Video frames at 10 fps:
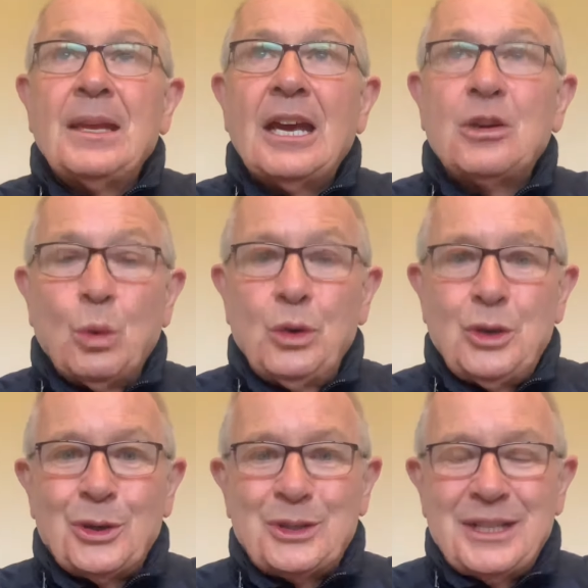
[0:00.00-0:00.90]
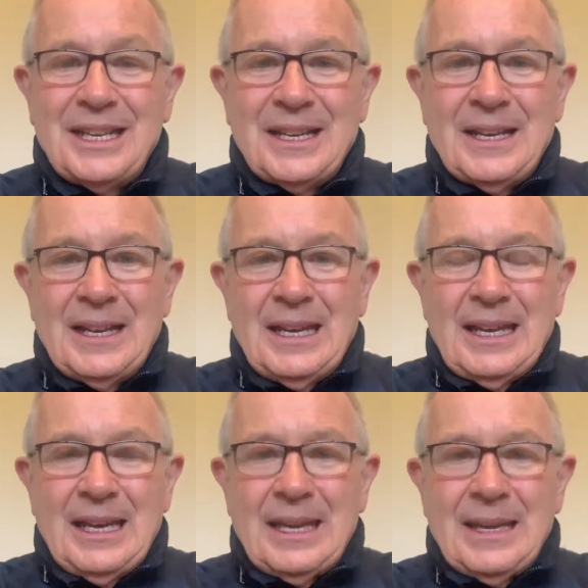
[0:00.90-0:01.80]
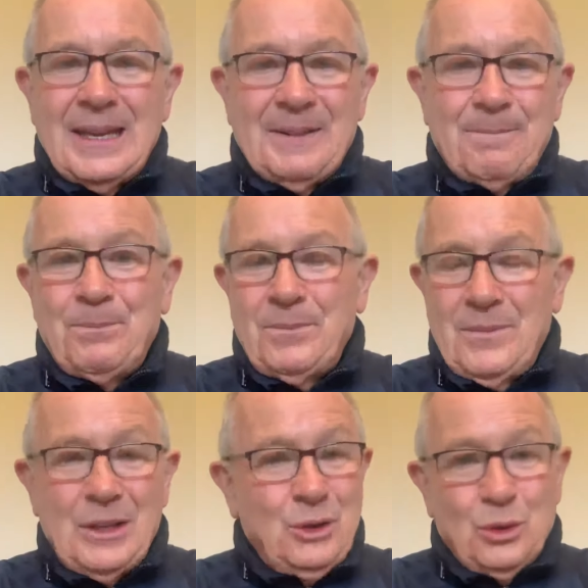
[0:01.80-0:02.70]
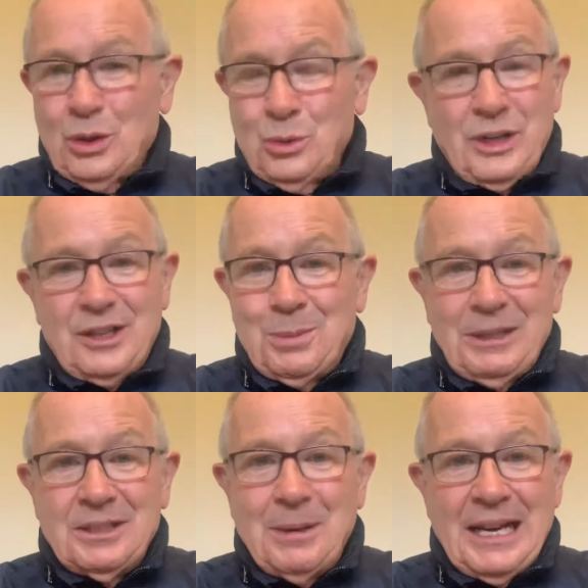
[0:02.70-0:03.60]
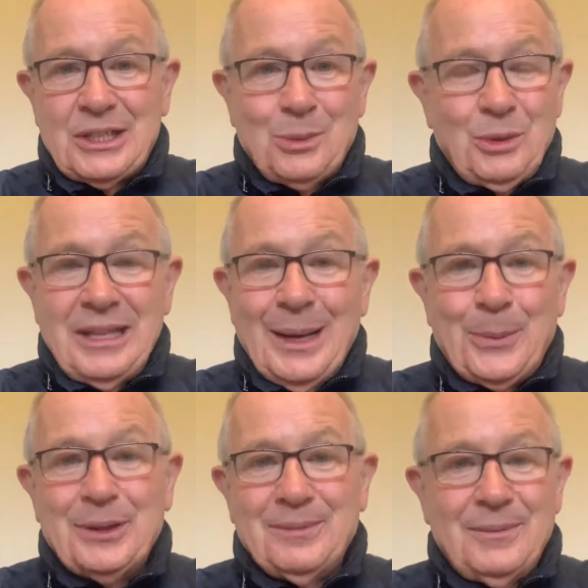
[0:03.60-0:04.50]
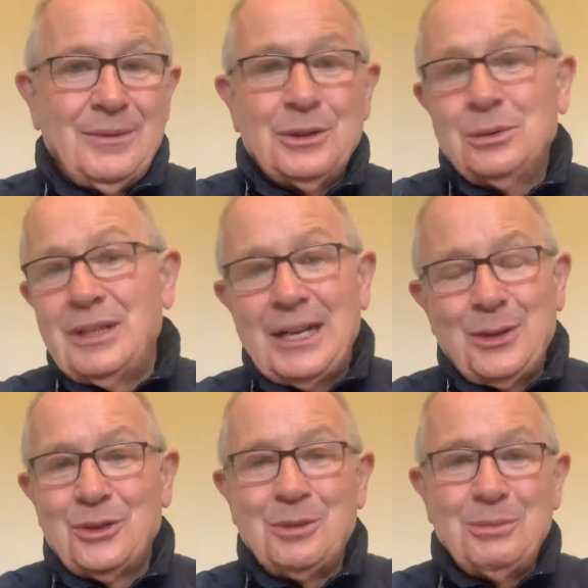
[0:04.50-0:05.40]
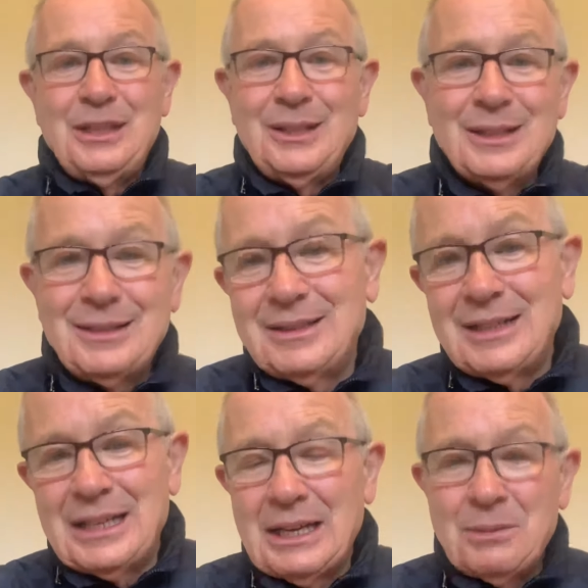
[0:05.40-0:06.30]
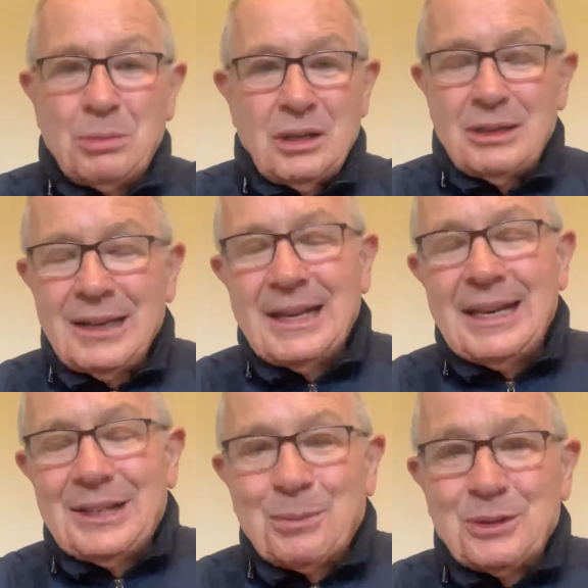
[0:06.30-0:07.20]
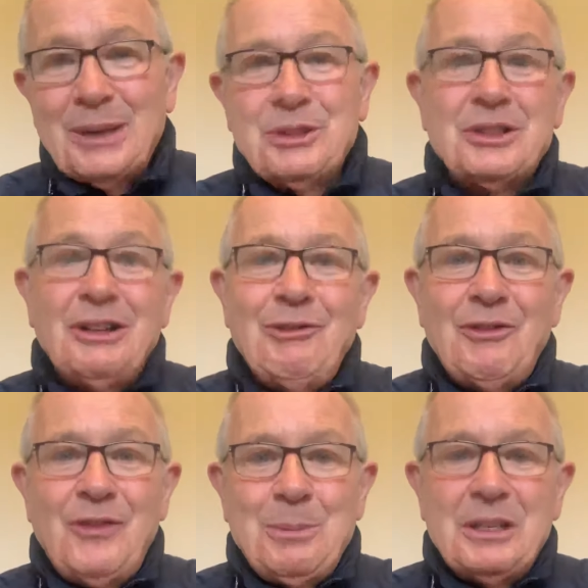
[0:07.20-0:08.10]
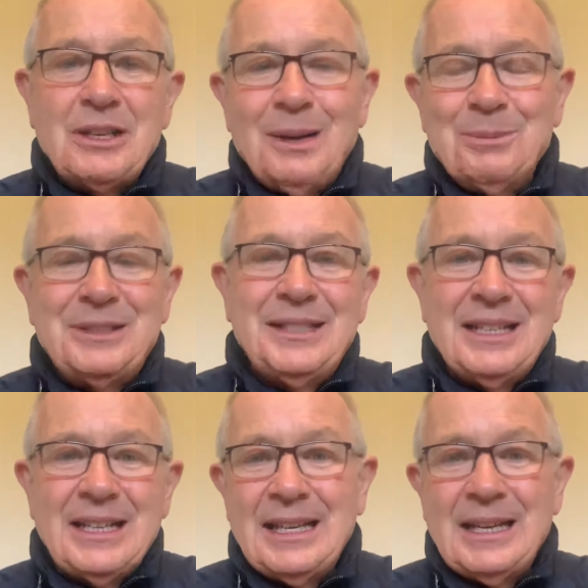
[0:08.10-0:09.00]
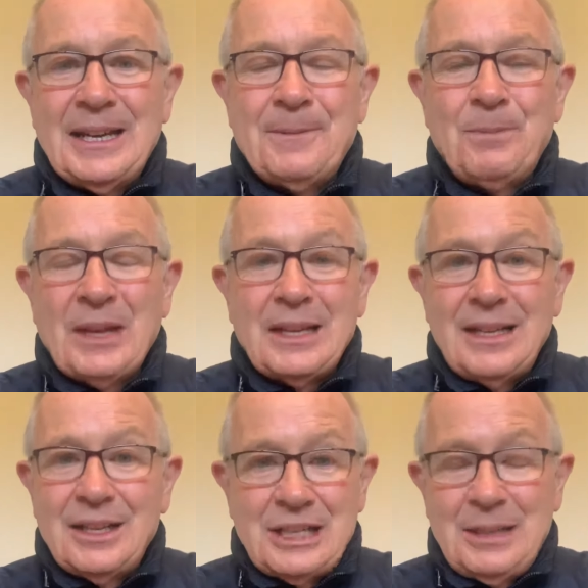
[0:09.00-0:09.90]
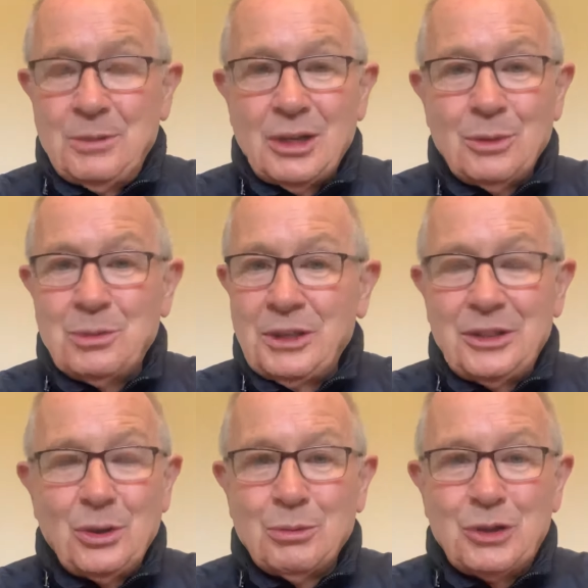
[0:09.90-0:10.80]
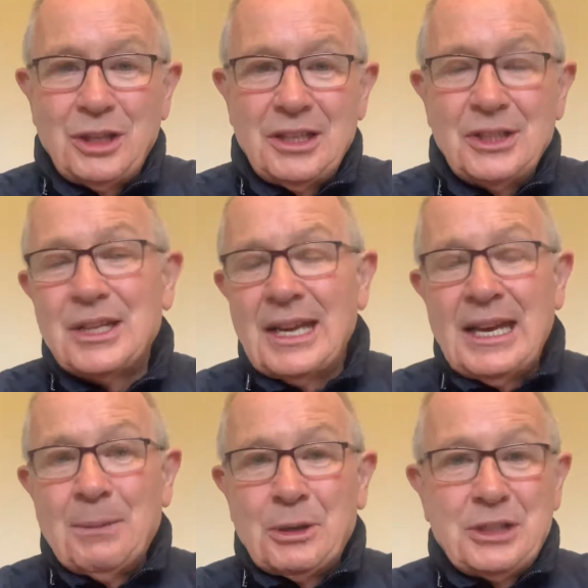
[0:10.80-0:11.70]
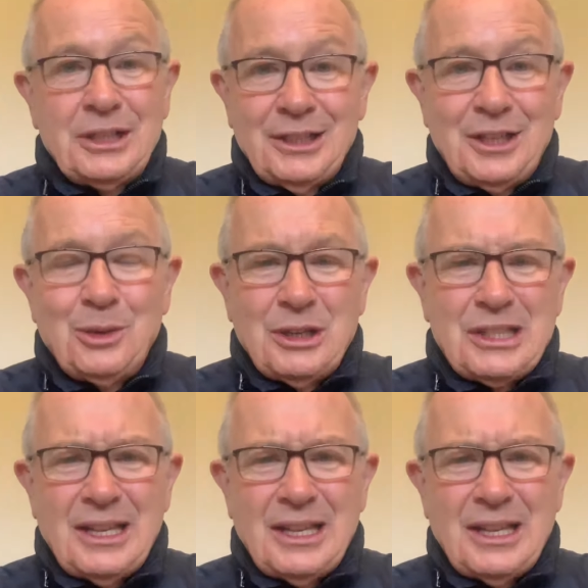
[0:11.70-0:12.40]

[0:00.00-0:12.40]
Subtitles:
At 1:30, no doubt we're expecting the Bears to win that one. No, that doesn't mean... But that was a kind of a flippant comment. Clare teams always bring so much to this, particularly the West